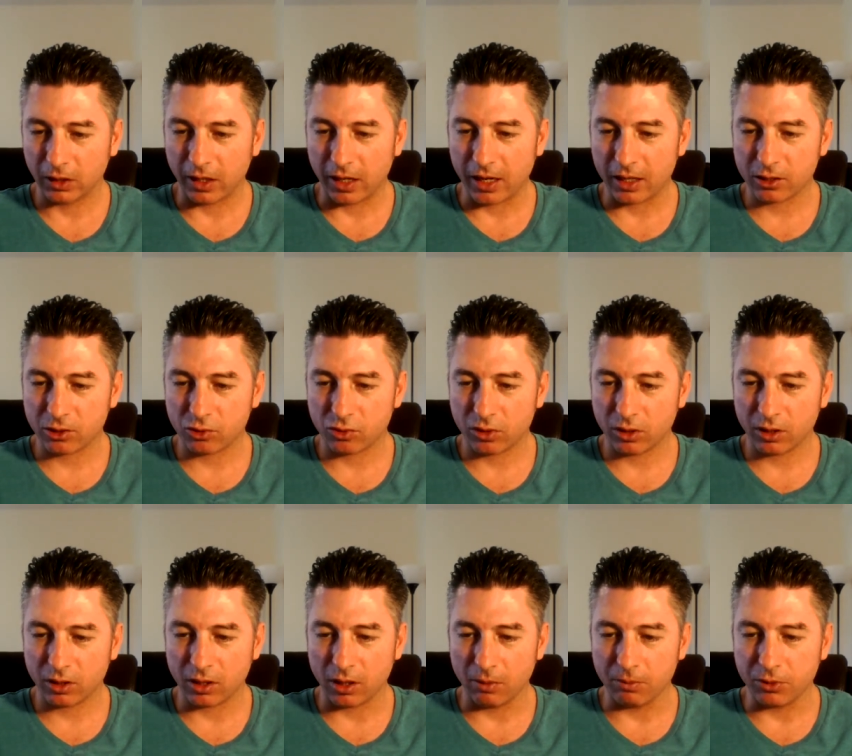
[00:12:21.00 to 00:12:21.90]
extra
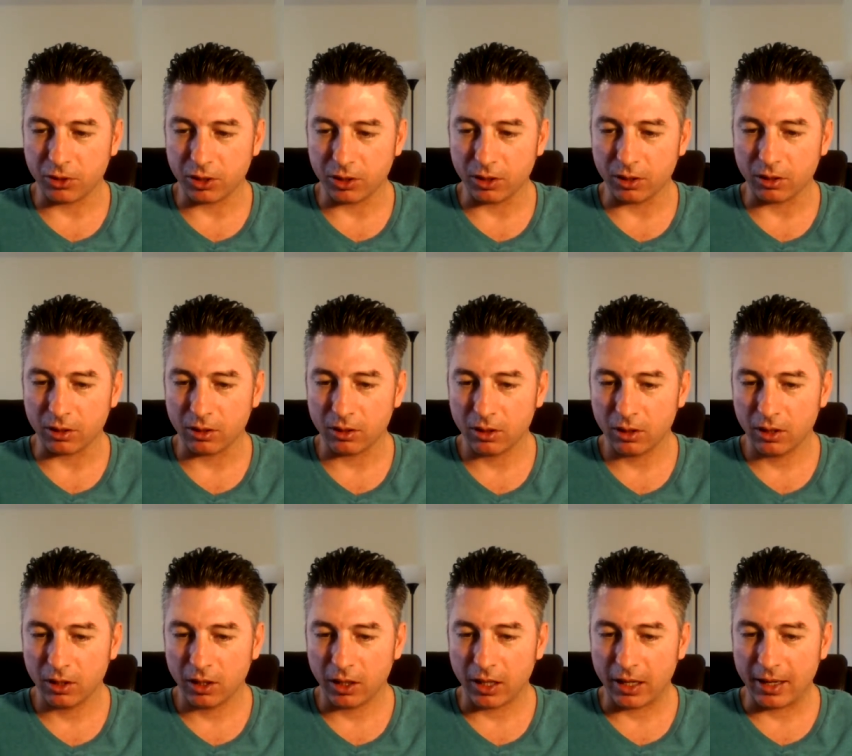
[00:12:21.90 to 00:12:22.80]
gumption
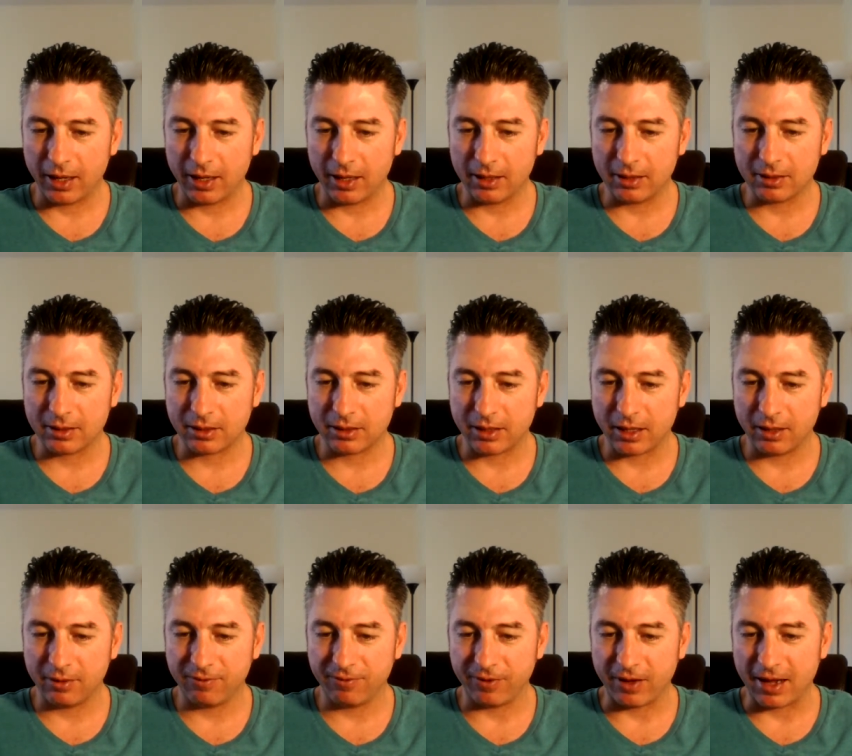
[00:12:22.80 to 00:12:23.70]
and
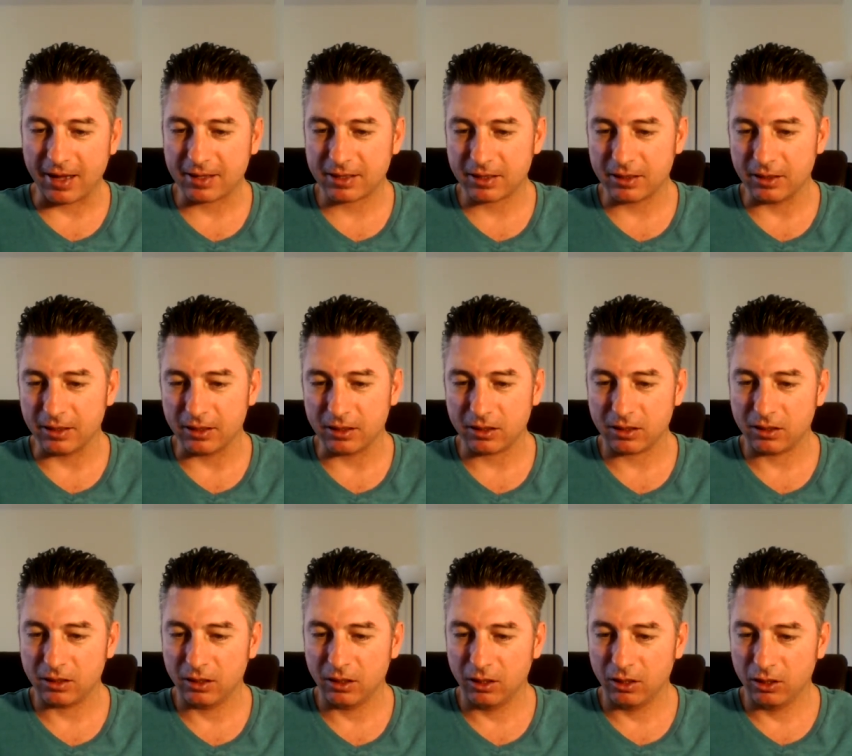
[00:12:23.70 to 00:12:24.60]

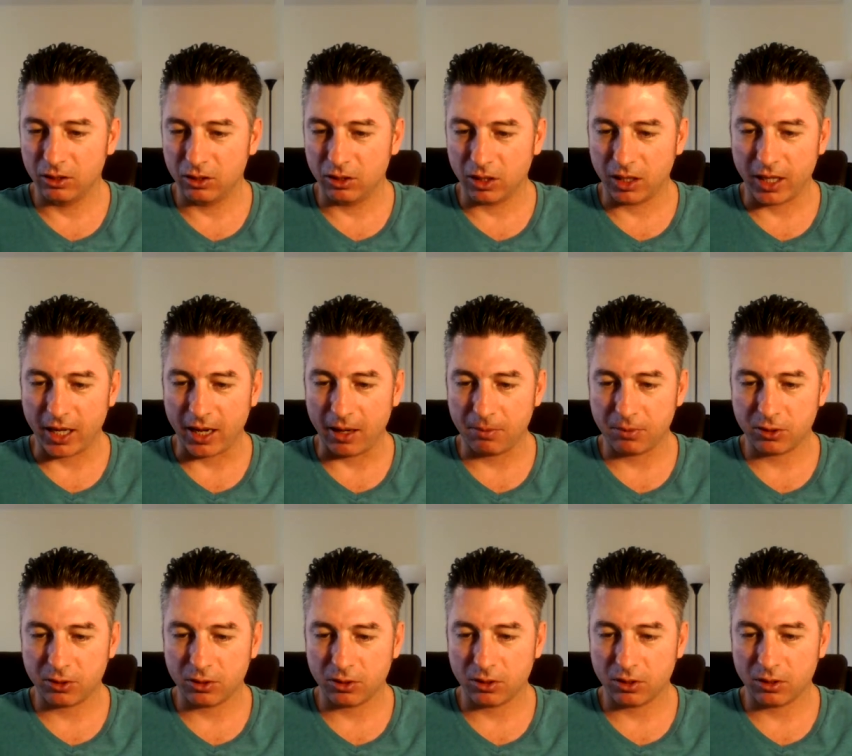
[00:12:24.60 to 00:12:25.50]
steadfastness to
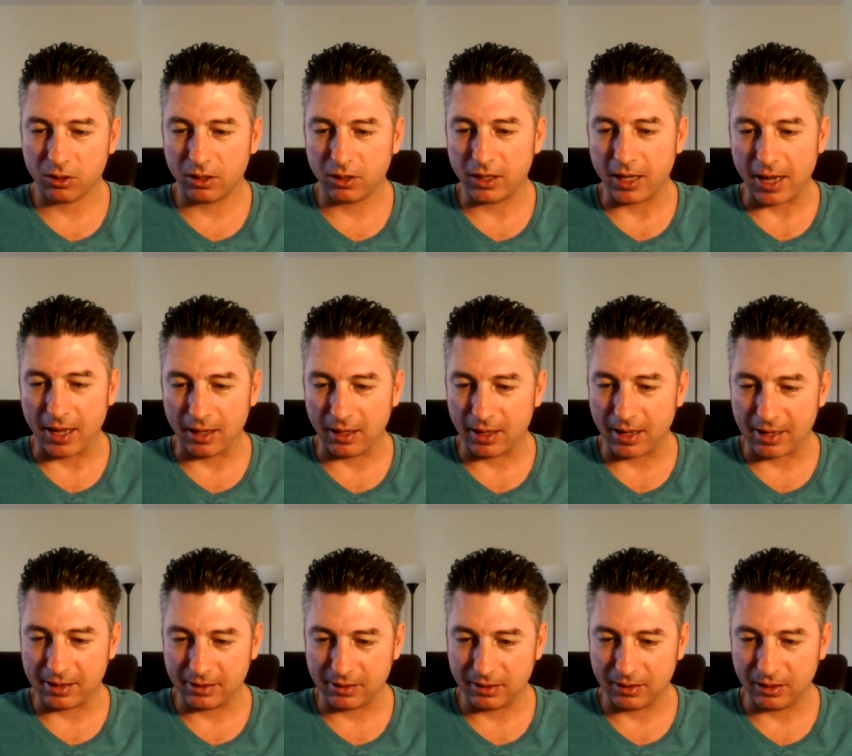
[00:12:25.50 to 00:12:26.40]
capture that
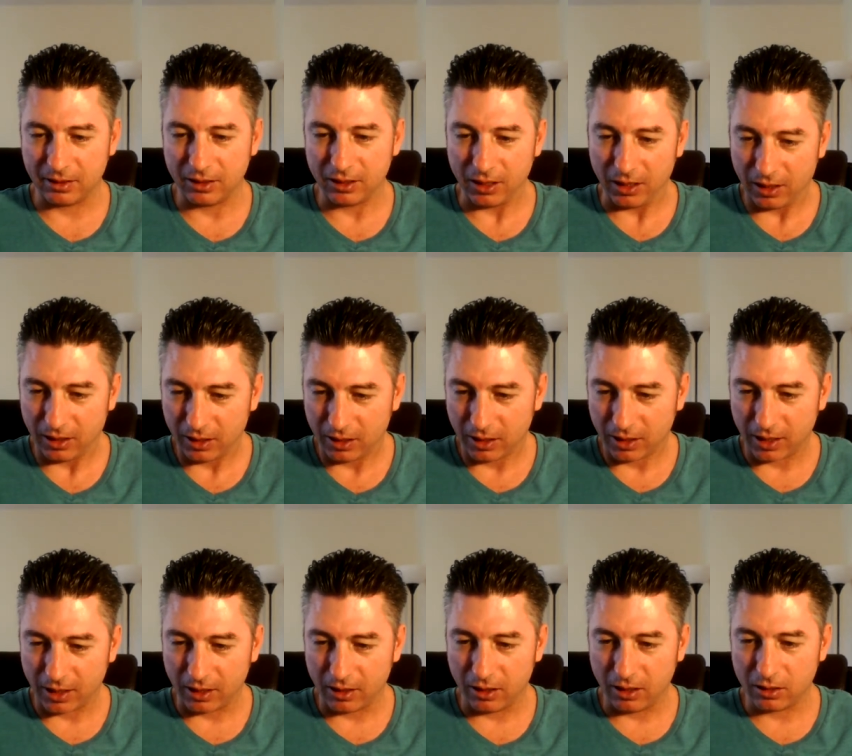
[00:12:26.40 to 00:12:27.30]
last city
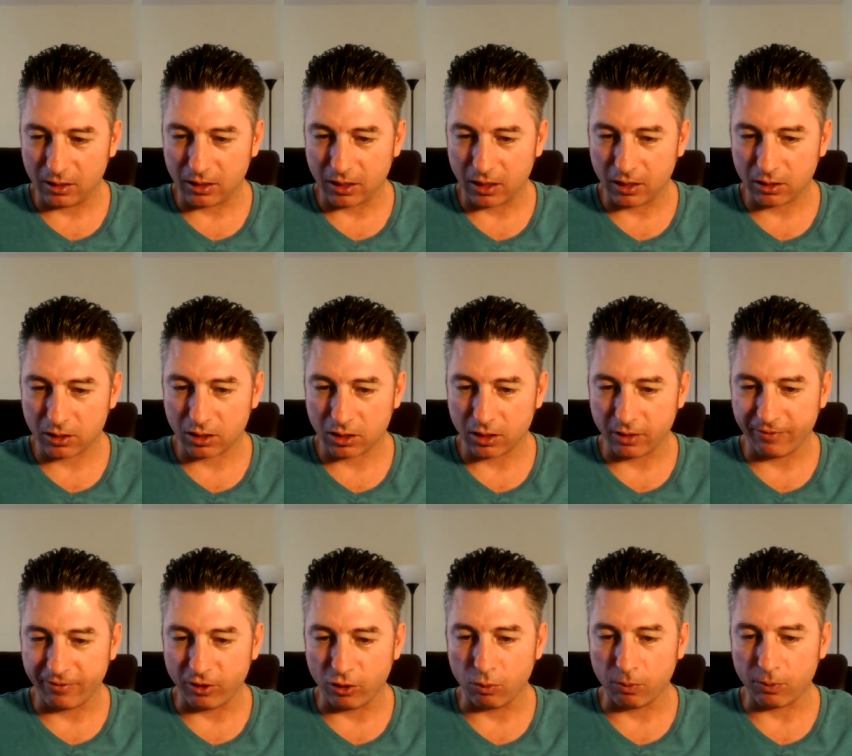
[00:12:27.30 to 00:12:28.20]
and the attention
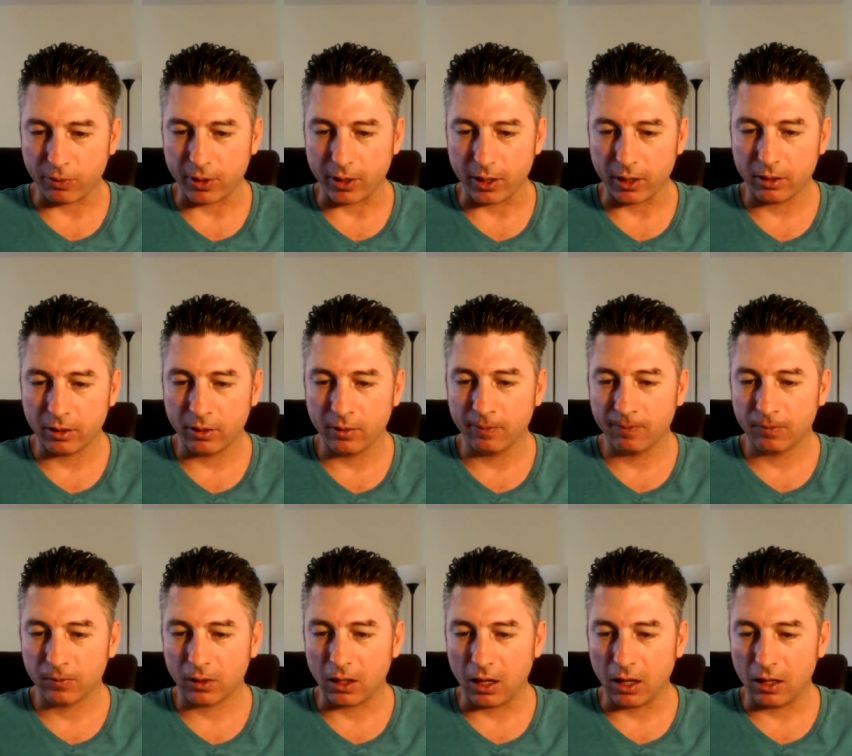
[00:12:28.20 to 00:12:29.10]
of Oprah
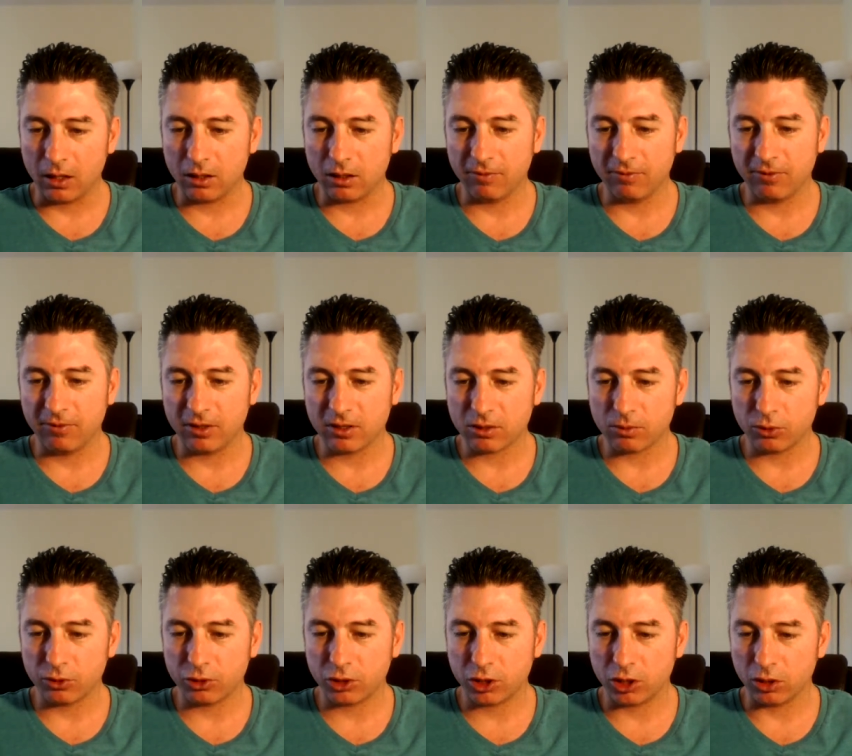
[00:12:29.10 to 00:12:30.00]
gained
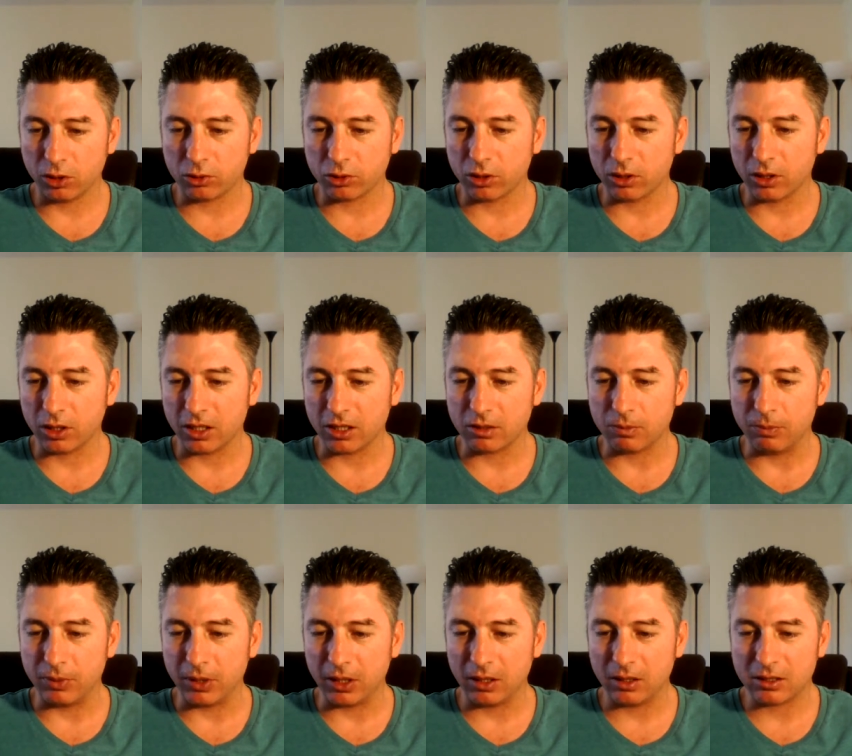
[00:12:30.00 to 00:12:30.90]
Invisible Children its
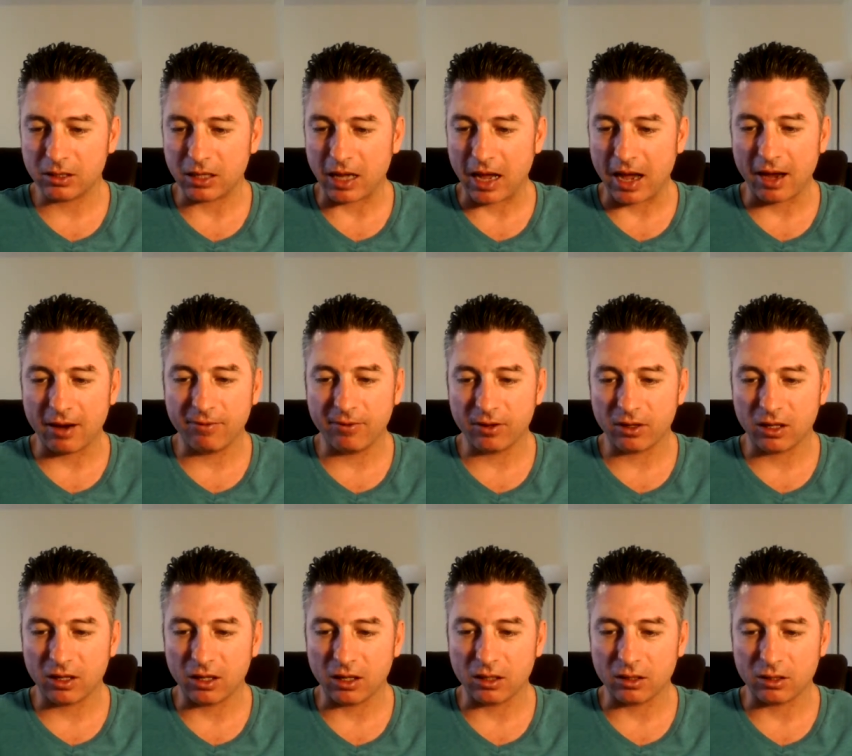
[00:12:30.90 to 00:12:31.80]
biggest
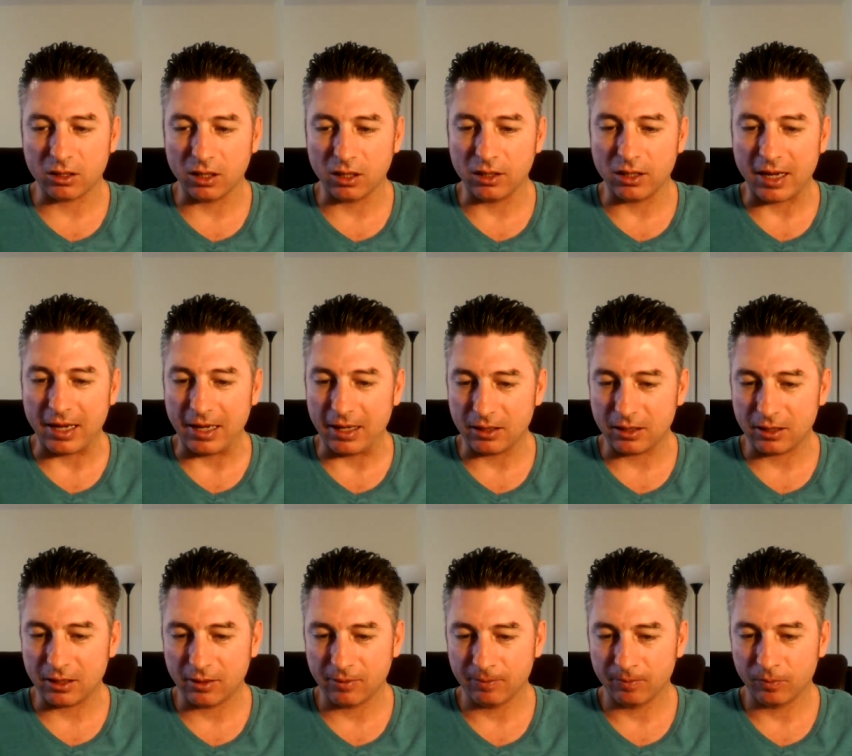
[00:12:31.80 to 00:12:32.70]
advocate to date,